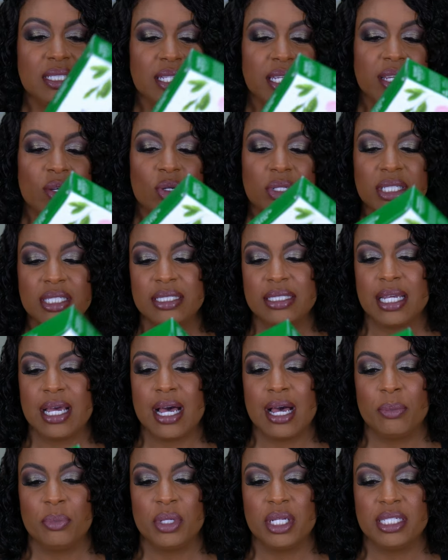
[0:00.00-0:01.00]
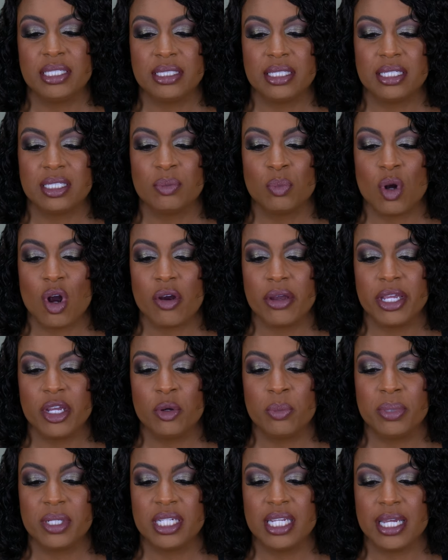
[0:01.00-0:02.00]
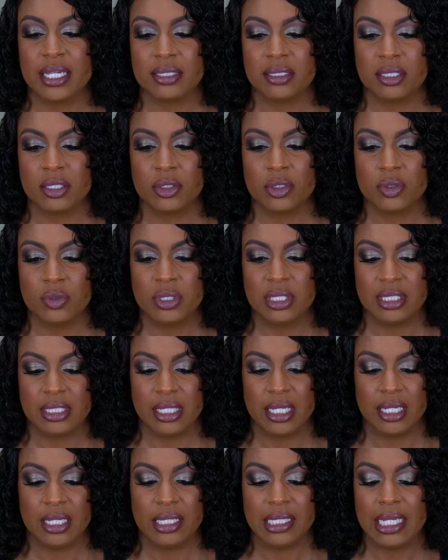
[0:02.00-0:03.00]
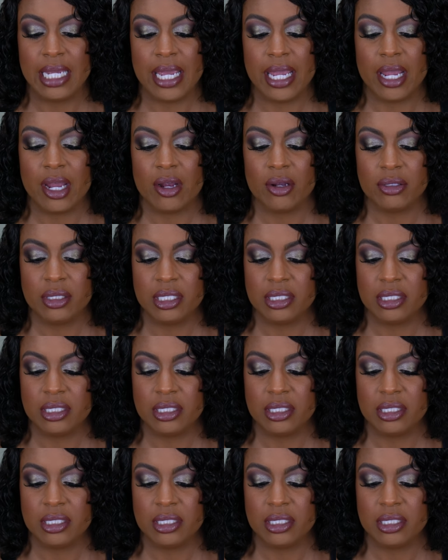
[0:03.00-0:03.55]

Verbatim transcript: thing on the top is this Mario Badescu skincare.